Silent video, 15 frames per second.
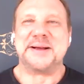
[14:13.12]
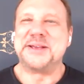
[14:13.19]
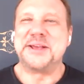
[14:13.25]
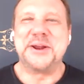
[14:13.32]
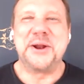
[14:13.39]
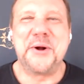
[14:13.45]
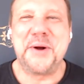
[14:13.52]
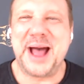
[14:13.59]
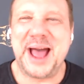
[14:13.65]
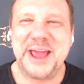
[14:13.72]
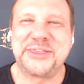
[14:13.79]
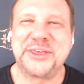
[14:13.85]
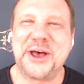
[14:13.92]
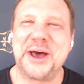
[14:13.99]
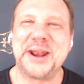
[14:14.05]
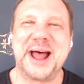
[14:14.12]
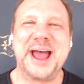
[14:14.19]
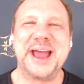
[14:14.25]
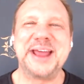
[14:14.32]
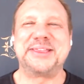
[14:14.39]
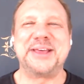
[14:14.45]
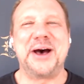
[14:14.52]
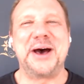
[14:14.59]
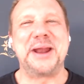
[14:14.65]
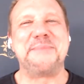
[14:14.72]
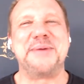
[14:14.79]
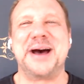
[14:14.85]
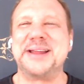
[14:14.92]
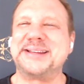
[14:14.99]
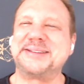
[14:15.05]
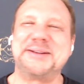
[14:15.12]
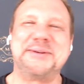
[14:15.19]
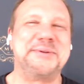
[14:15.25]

I thought about it.